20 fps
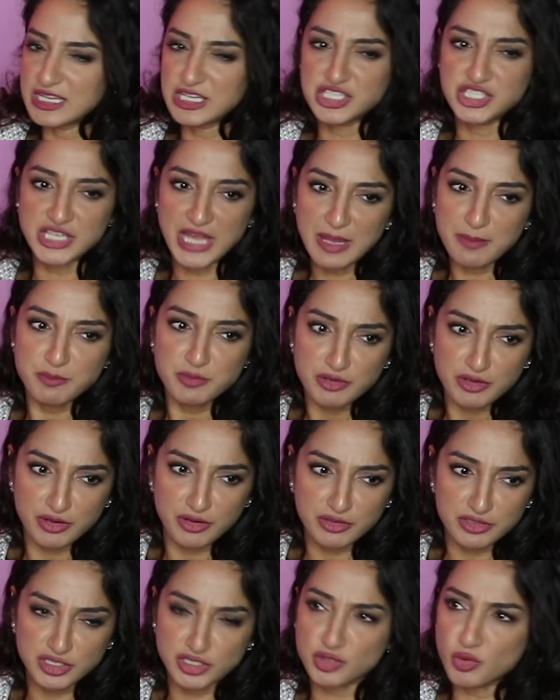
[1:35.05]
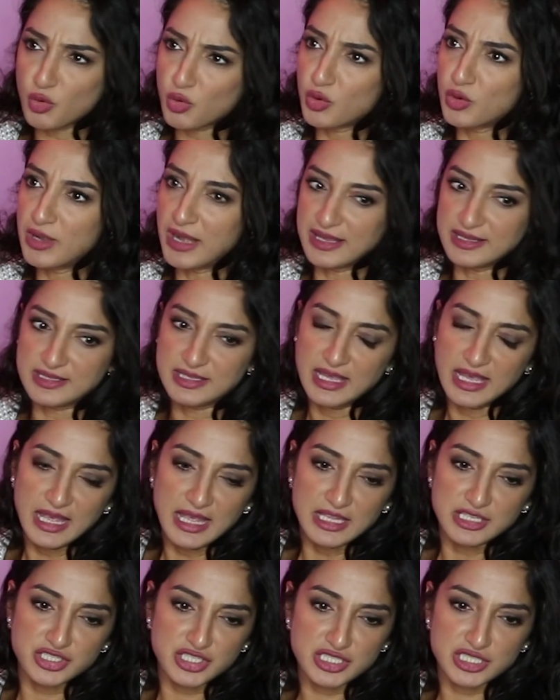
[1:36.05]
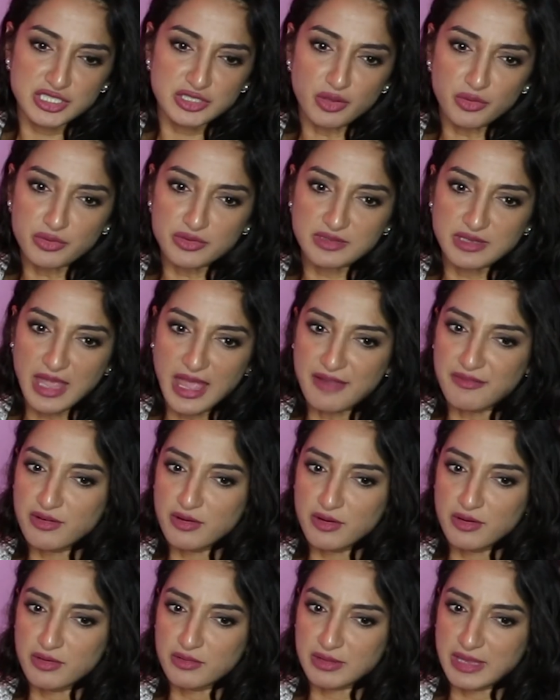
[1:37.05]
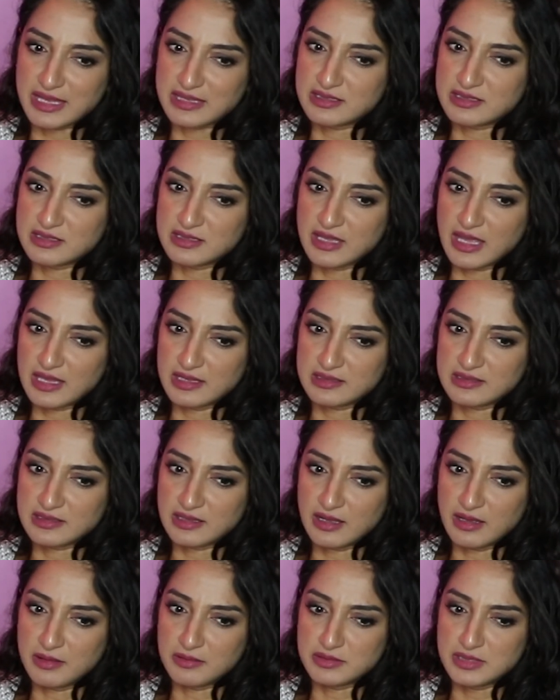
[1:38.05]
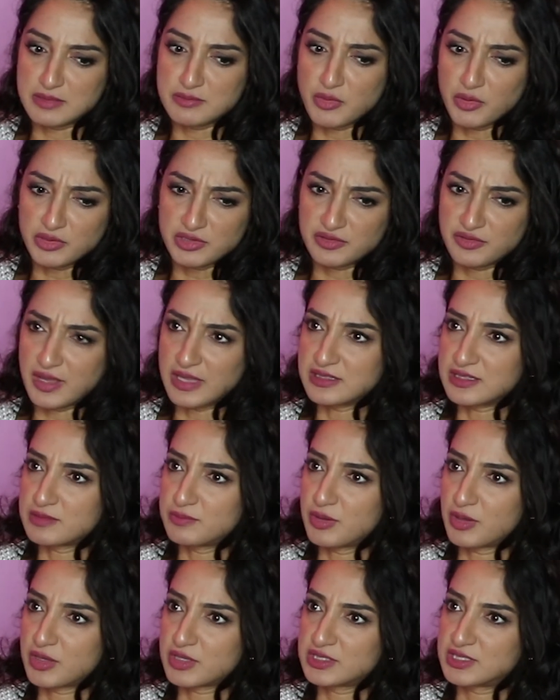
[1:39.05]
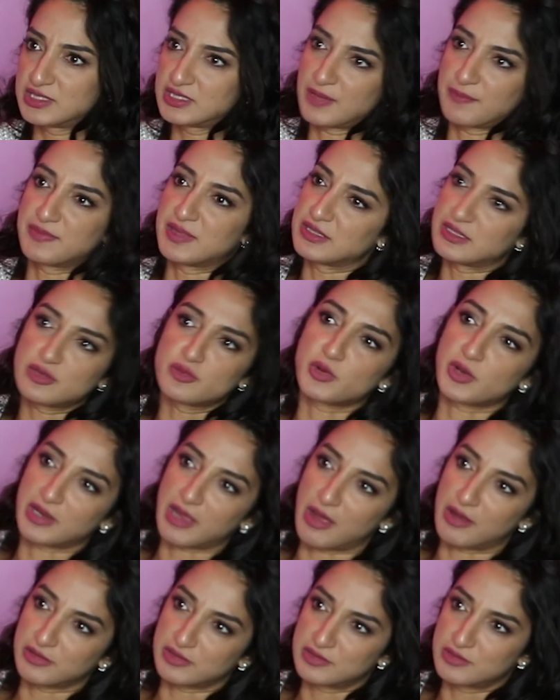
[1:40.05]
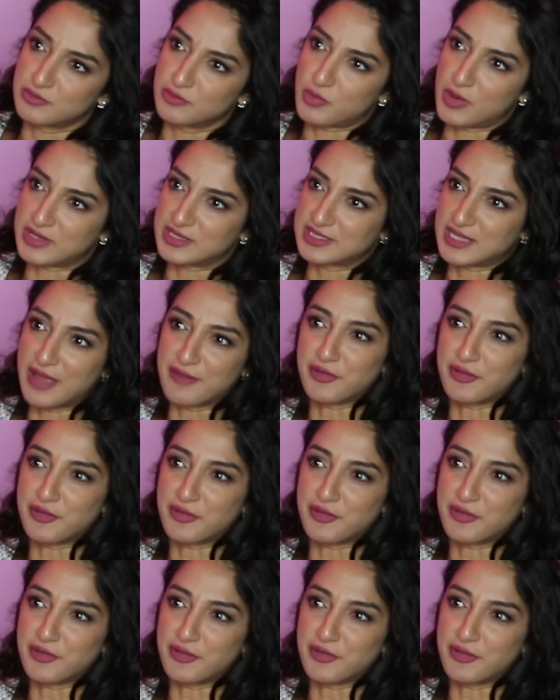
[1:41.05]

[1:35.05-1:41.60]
They shape your soul. And just don't ever get demotivated because something didn't work out once.